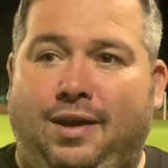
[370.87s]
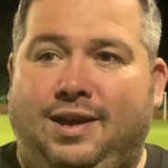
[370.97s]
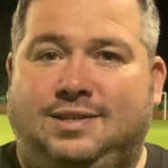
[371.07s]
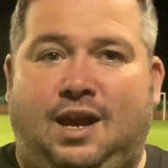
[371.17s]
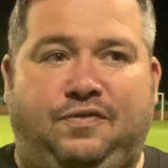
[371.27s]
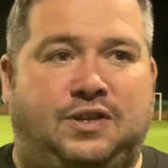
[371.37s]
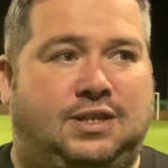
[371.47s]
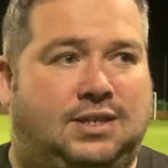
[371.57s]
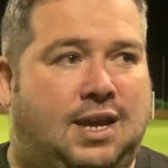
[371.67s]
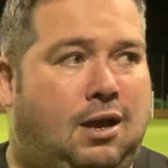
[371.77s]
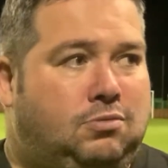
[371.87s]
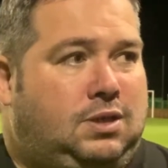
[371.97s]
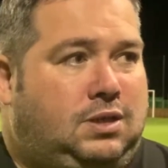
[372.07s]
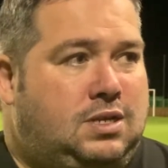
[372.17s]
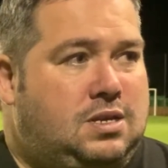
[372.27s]
As daft as it sounds,
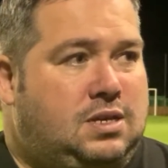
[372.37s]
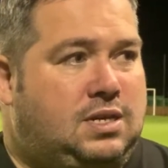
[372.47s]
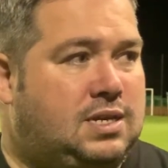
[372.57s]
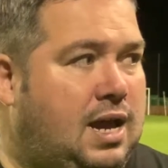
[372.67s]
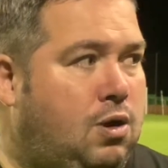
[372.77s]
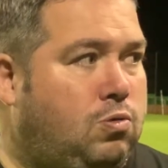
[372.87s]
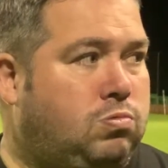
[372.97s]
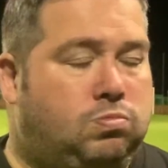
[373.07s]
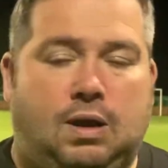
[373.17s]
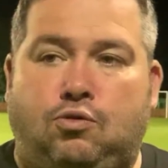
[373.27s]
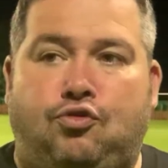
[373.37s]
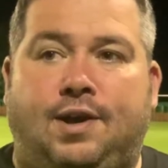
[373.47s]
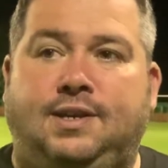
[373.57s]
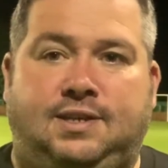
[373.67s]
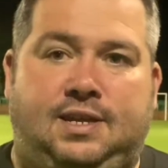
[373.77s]
this is how
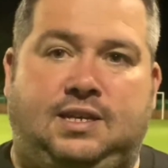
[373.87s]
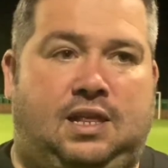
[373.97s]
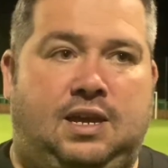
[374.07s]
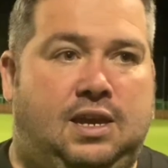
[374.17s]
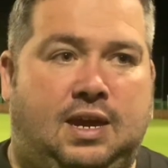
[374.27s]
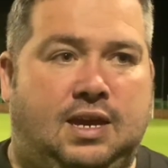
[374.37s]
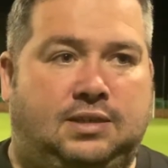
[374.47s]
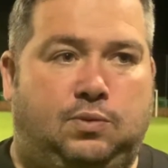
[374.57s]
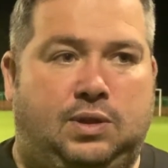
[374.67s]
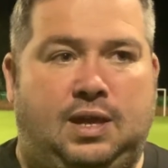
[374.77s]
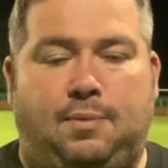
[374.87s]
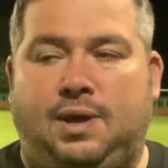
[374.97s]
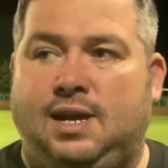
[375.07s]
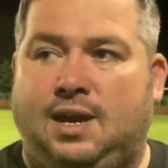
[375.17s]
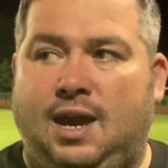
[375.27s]
crazy this league is with that
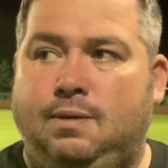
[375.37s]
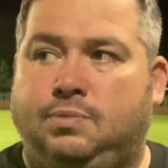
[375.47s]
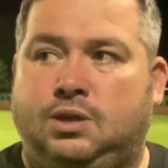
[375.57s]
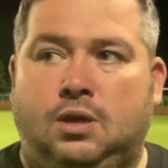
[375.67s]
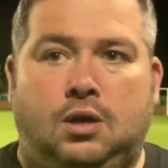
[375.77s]
many games.